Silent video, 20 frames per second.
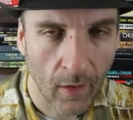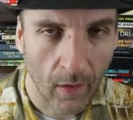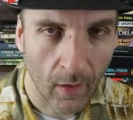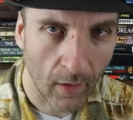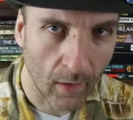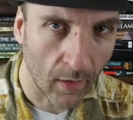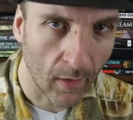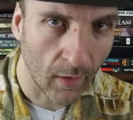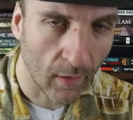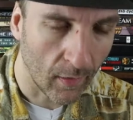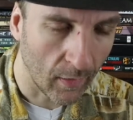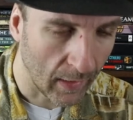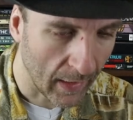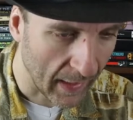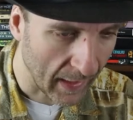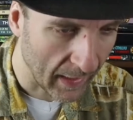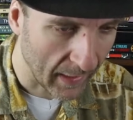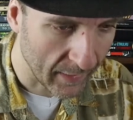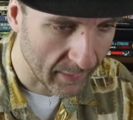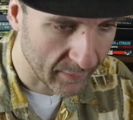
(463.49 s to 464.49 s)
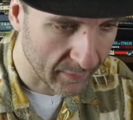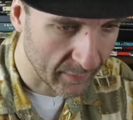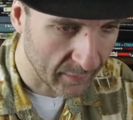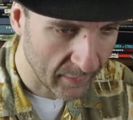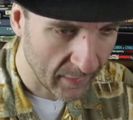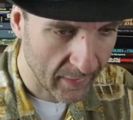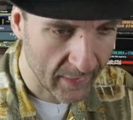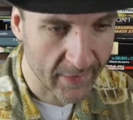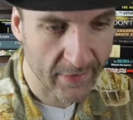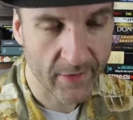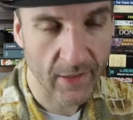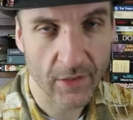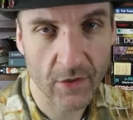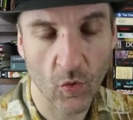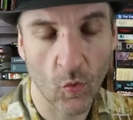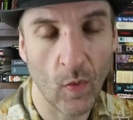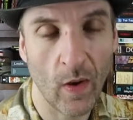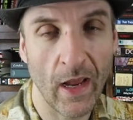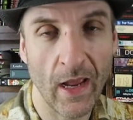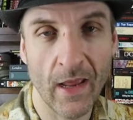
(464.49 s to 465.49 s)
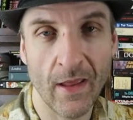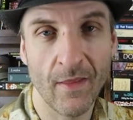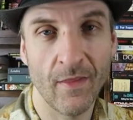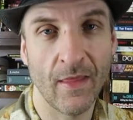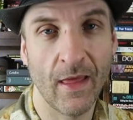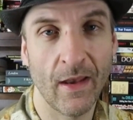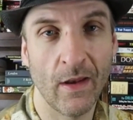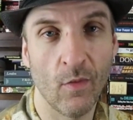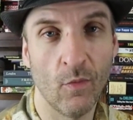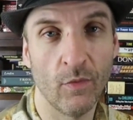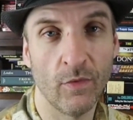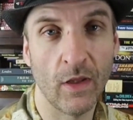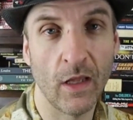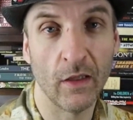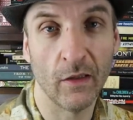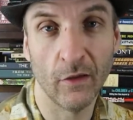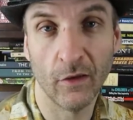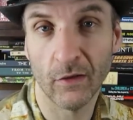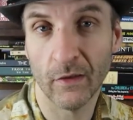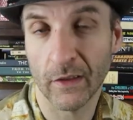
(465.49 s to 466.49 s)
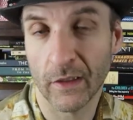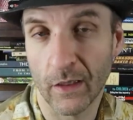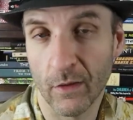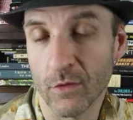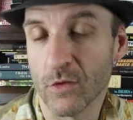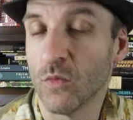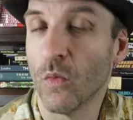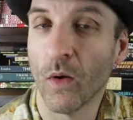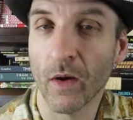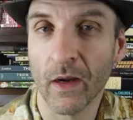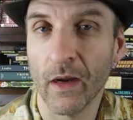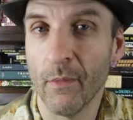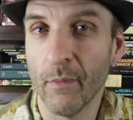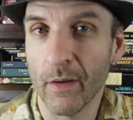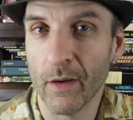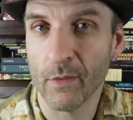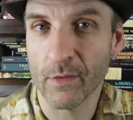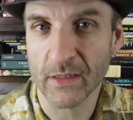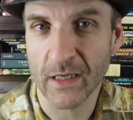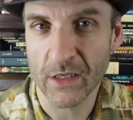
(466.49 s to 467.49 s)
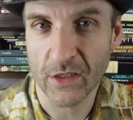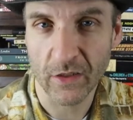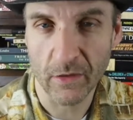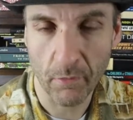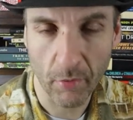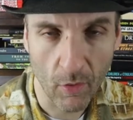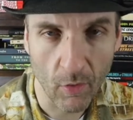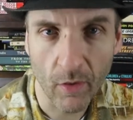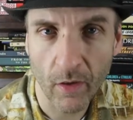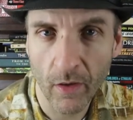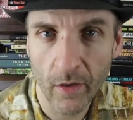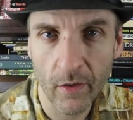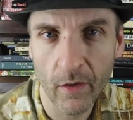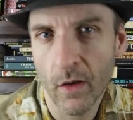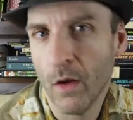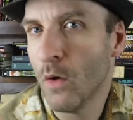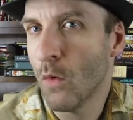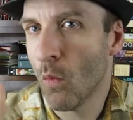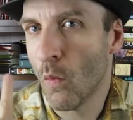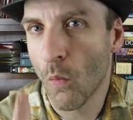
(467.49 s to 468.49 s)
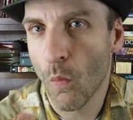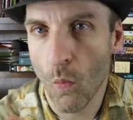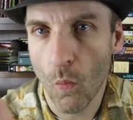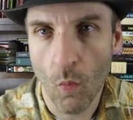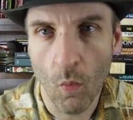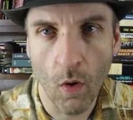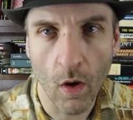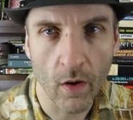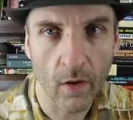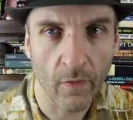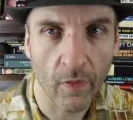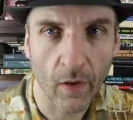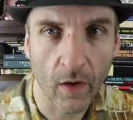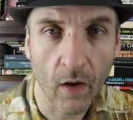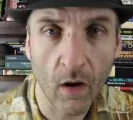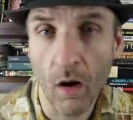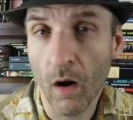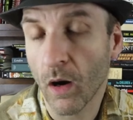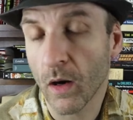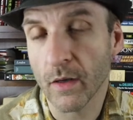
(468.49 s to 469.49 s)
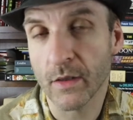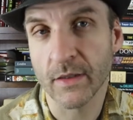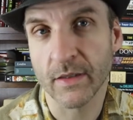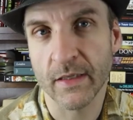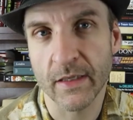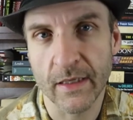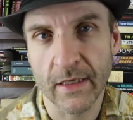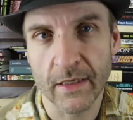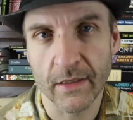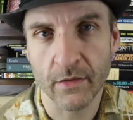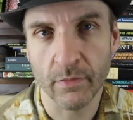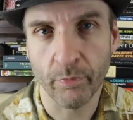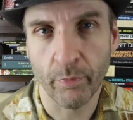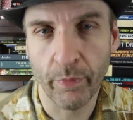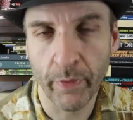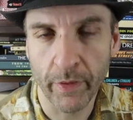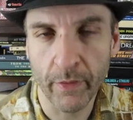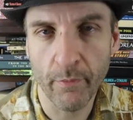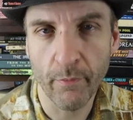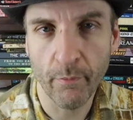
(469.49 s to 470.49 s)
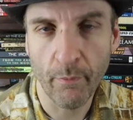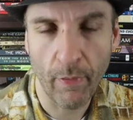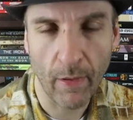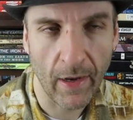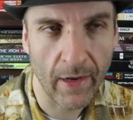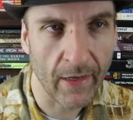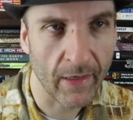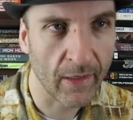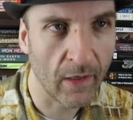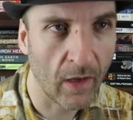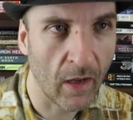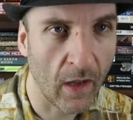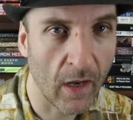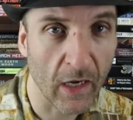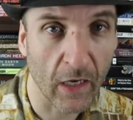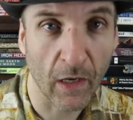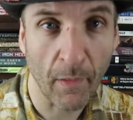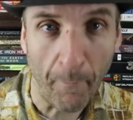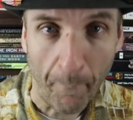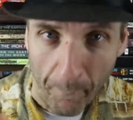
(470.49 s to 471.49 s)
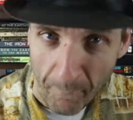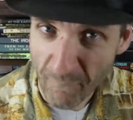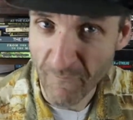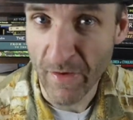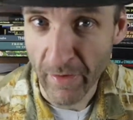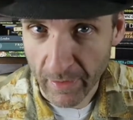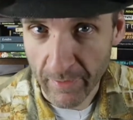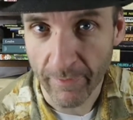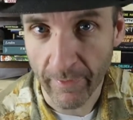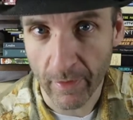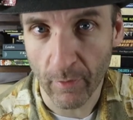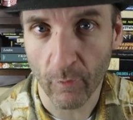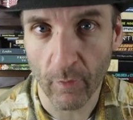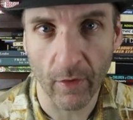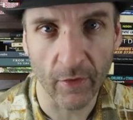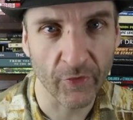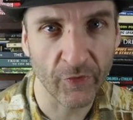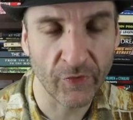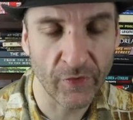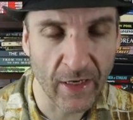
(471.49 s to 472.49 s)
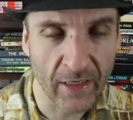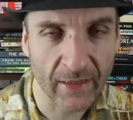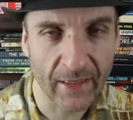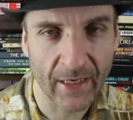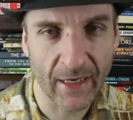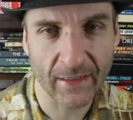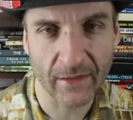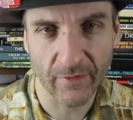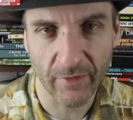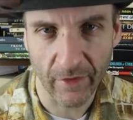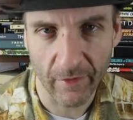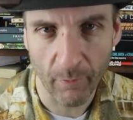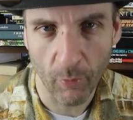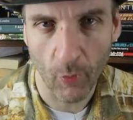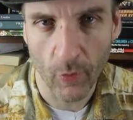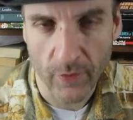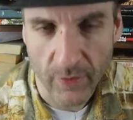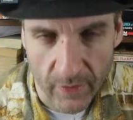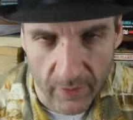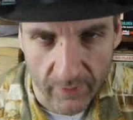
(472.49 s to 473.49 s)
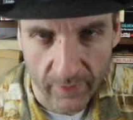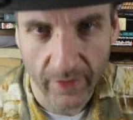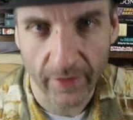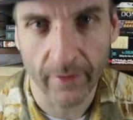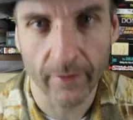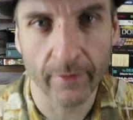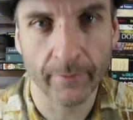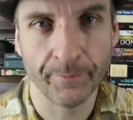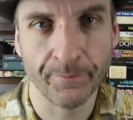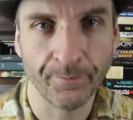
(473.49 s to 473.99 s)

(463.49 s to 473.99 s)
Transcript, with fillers: Uh, and in such a way that it, it, looked like it was working, but it was actually broken one of the guards is bitten by a, a, very, very rare snake that has a very poisonous thing.